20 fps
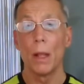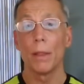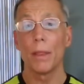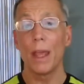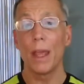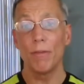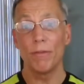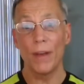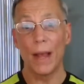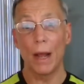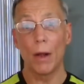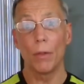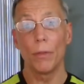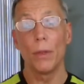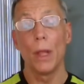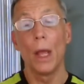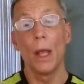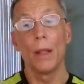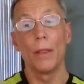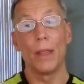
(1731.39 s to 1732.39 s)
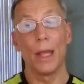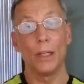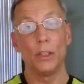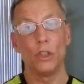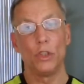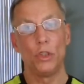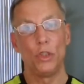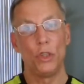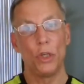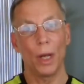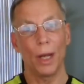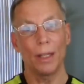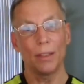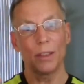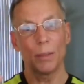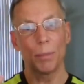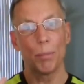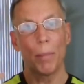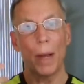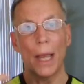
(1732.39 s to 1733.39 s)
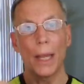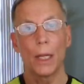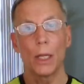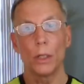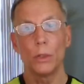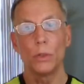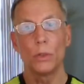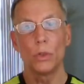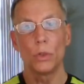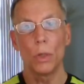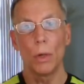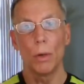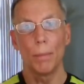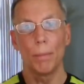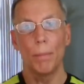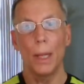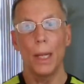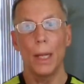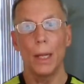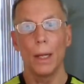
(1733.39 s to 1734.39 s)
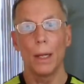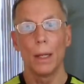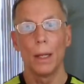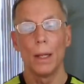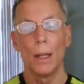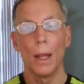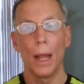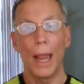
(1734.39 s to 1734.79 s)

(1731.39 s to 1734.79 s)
They found that just by consuming